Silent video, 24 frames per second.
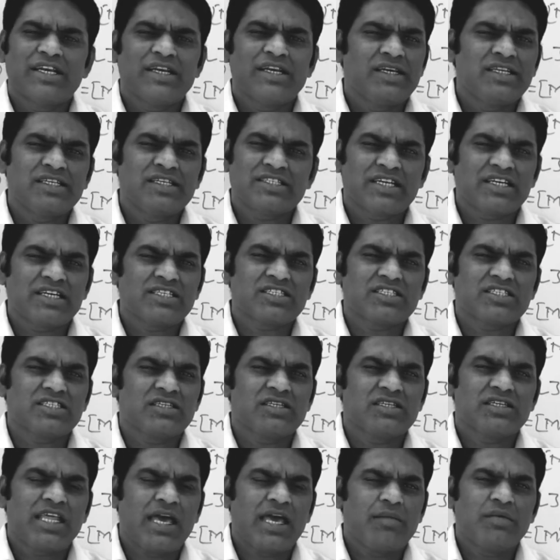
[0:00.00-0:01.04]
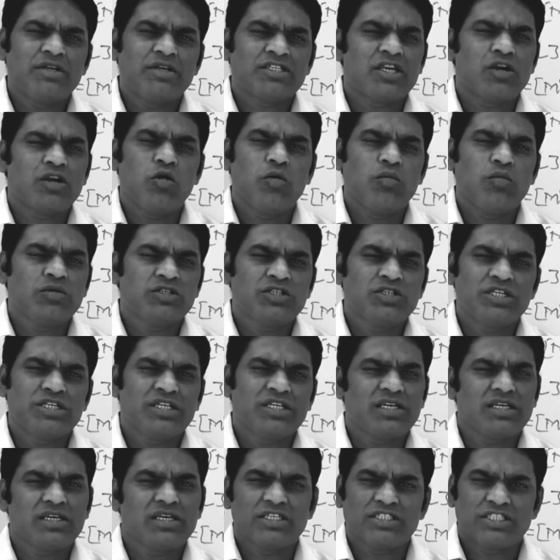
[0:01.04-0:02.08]
discussed dimensional
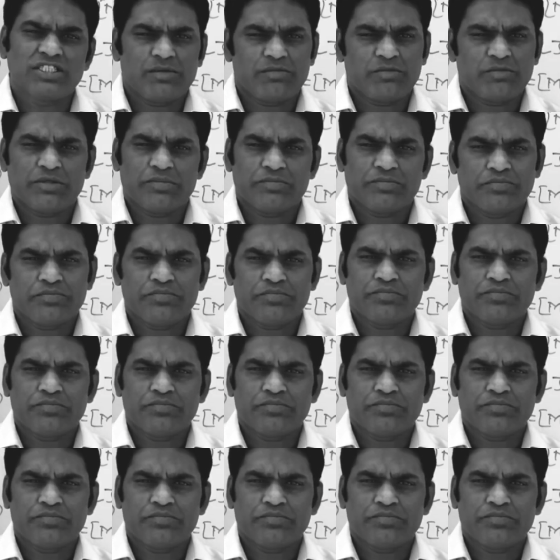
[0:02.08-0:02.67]
homogeneity concept.